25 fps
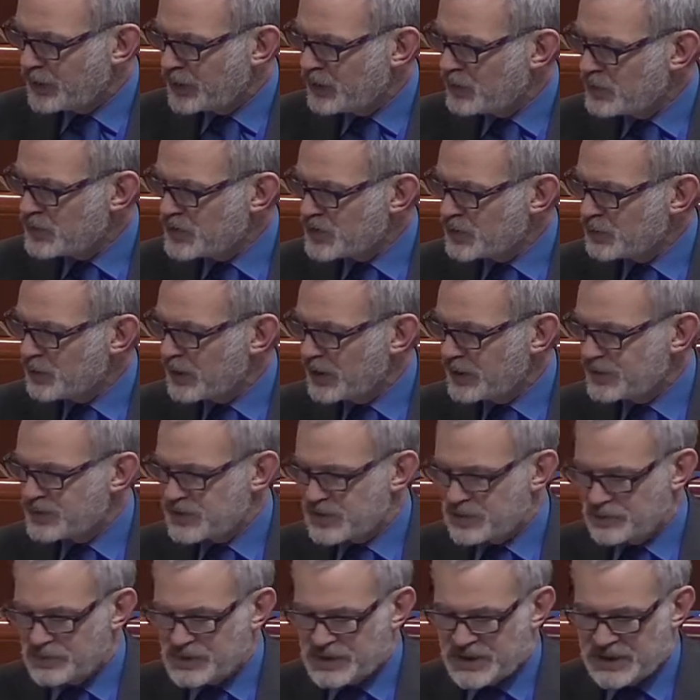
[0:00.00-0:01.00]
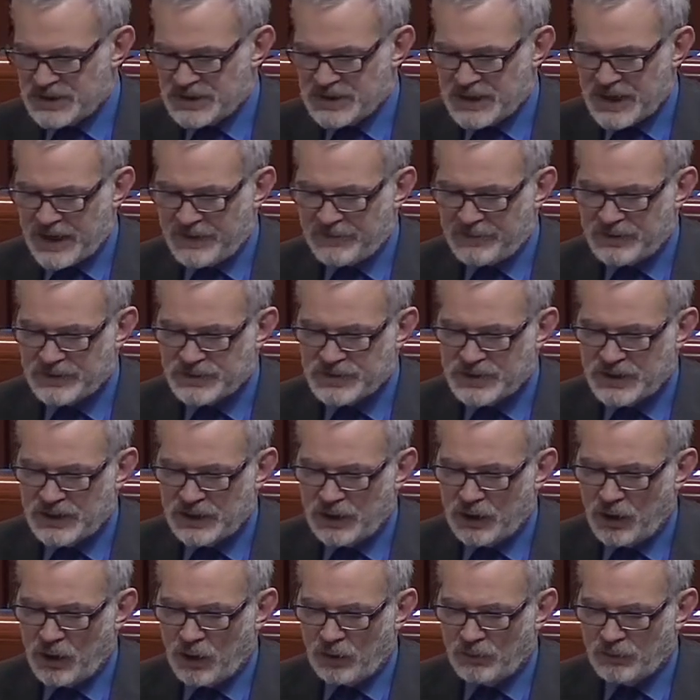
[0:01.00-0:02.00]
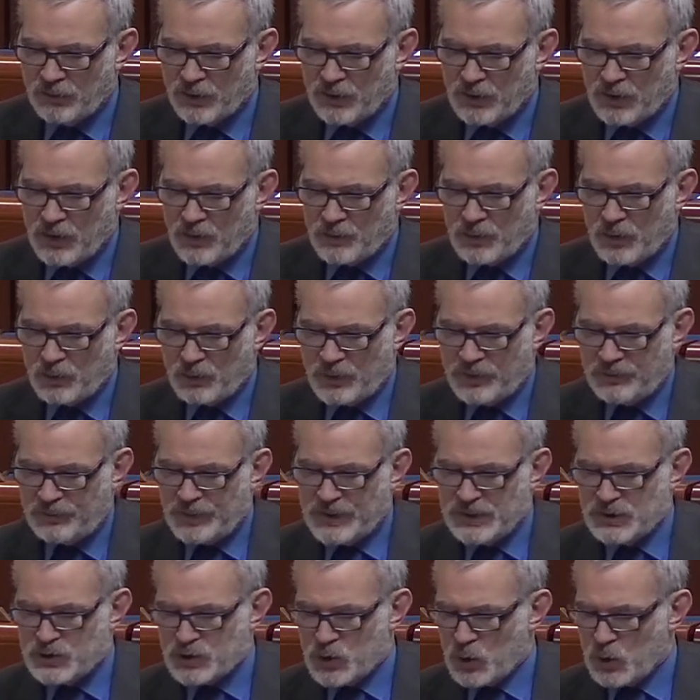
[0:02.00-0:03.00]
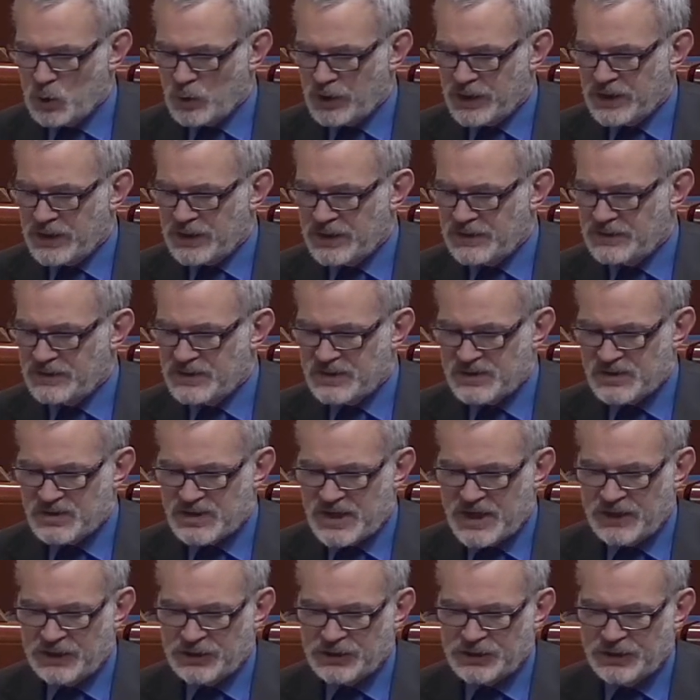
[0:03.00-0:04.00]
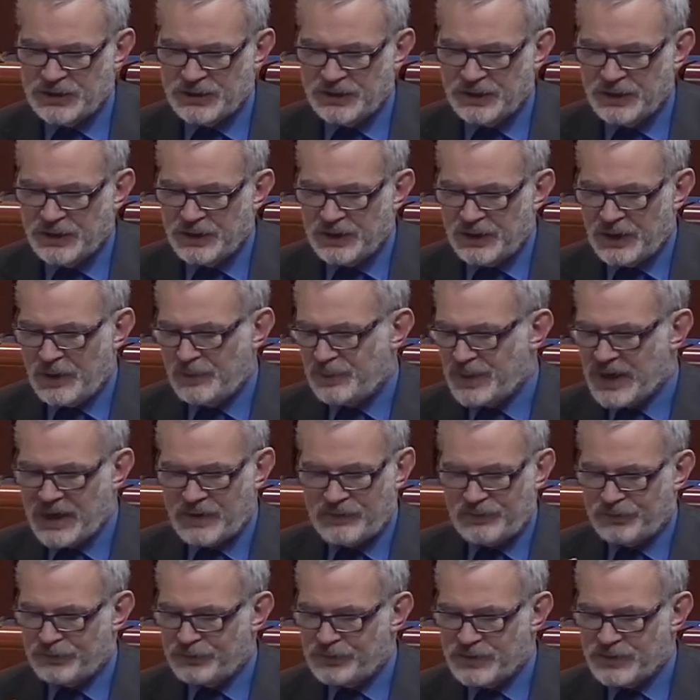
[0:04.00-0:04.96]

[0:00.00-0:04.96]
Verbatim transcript: use the word subsidiarity a lot, but we've been talking in this session about, for